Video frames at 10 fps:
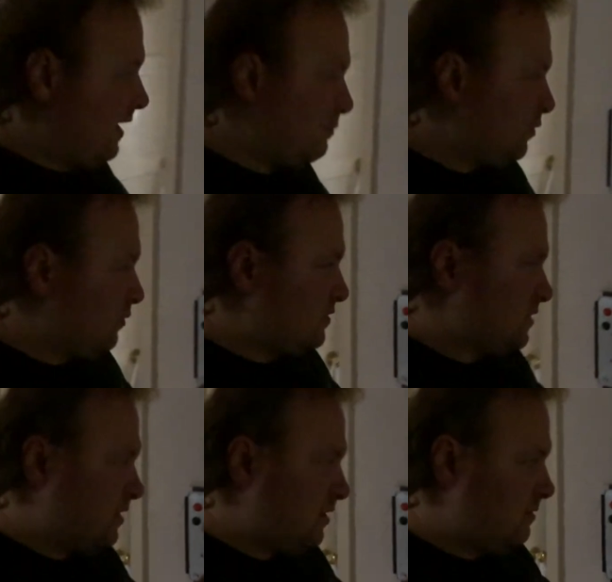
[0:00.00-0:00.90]
had happened was
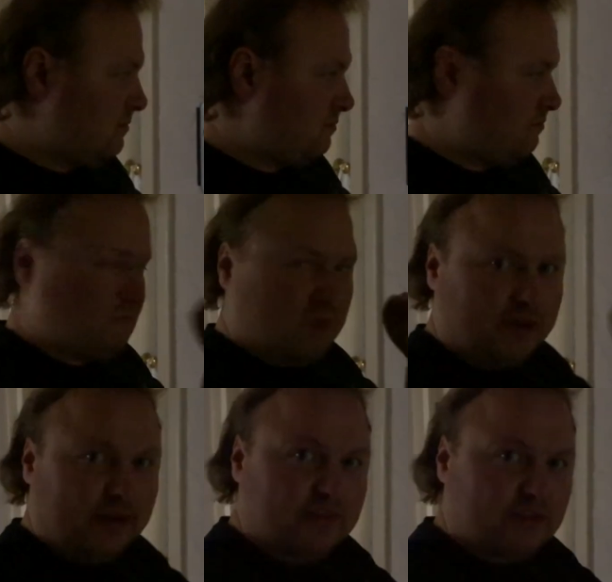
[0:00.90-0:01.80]
the
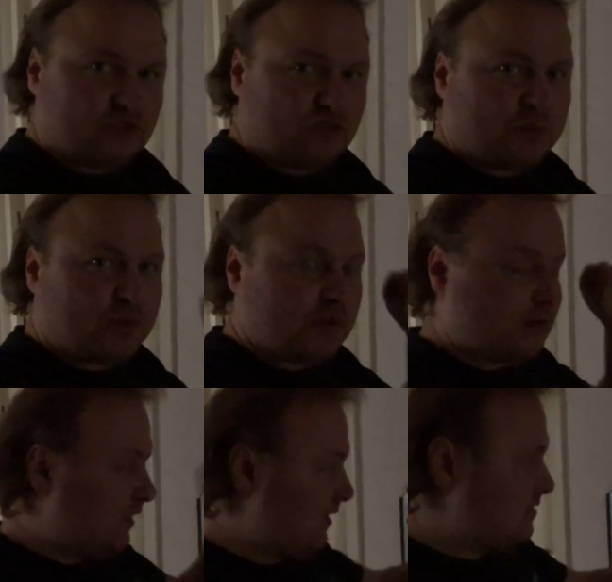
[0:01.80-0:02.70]
magnetic strip on
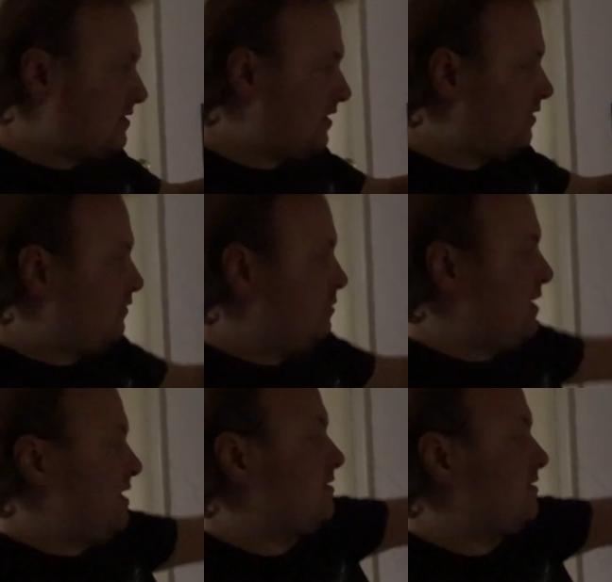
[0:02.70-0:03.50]
the inside of the pen